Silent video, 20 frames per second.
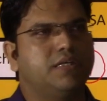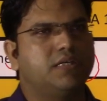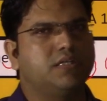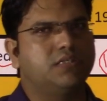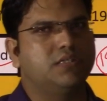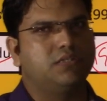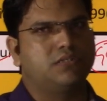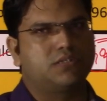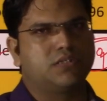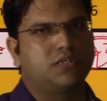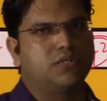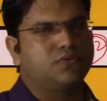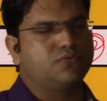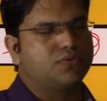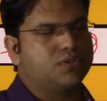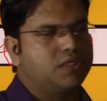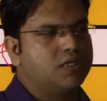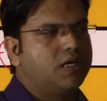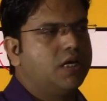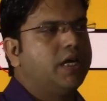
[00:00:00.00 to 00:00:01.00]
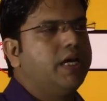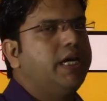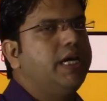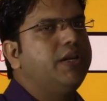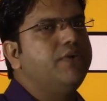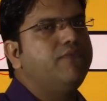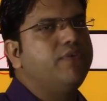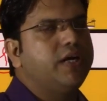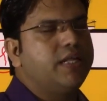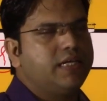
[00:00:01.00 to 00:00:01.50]
Raj institution
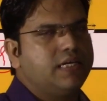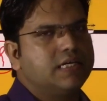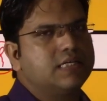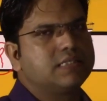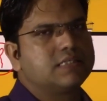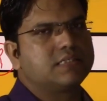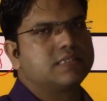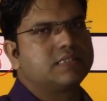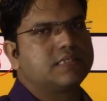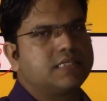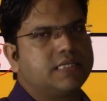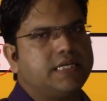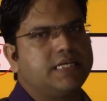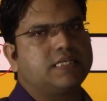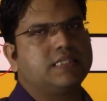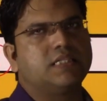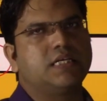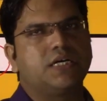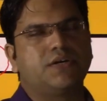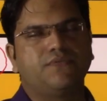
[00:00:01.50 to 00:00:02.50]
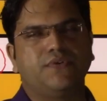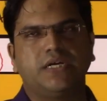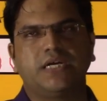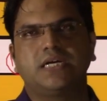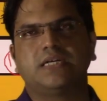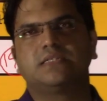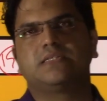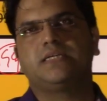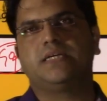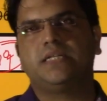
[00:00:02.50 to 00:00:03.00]
in various states that we
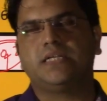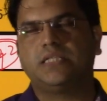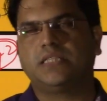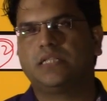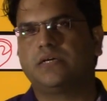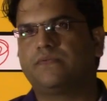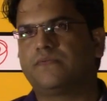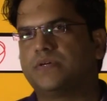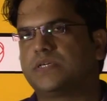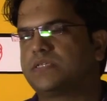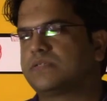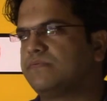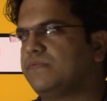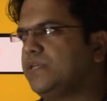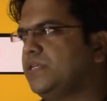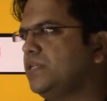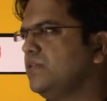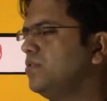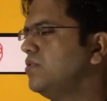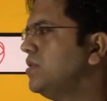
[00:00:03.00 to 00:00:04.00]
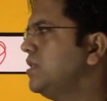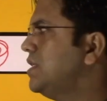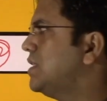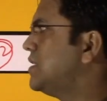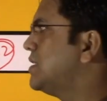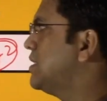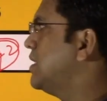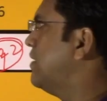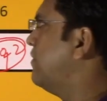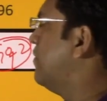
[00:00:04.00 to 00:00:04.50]
had seen in the first video
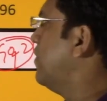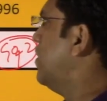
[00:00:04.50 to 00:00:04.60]
itself,